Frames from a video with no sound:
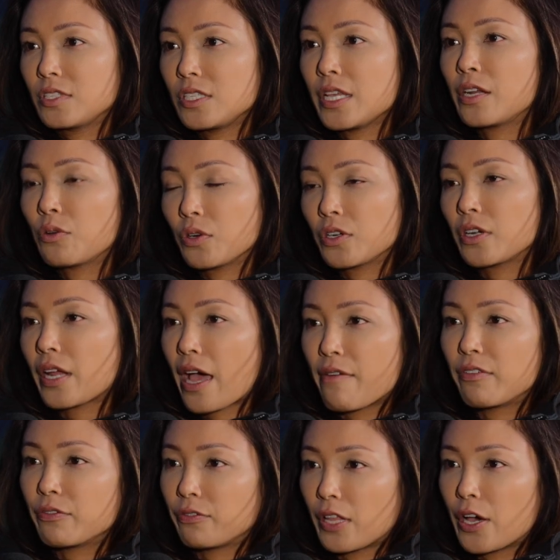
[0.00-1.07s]
in order to have
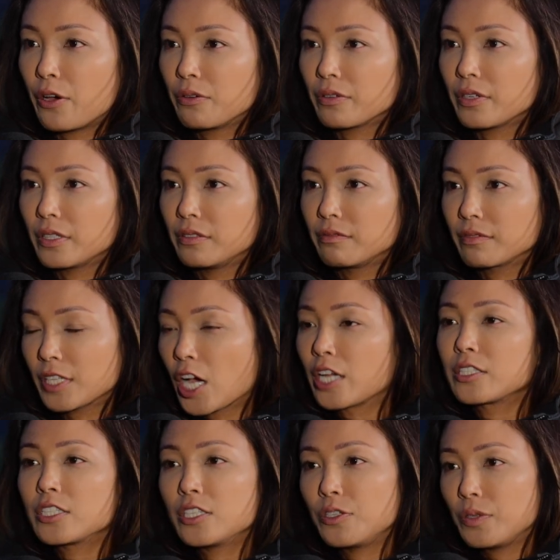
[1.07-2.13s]
a flow and
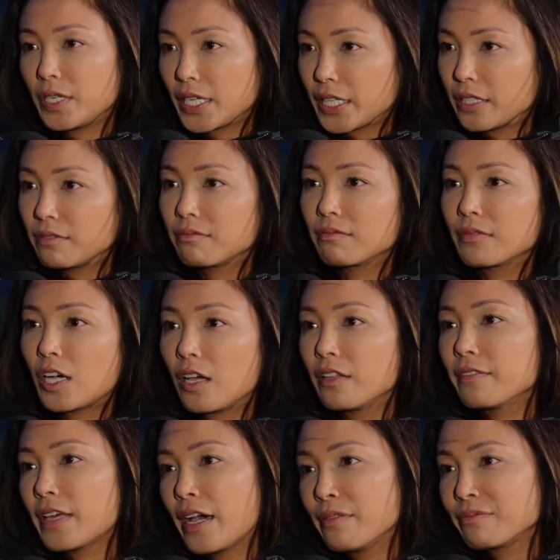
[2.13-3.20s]
continuity and all
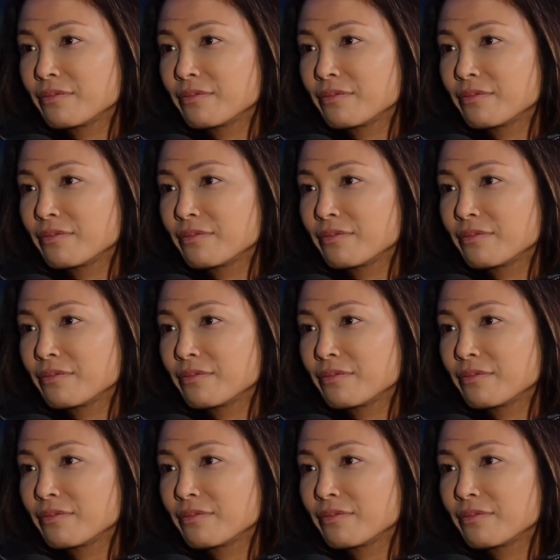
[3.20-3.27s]
of that.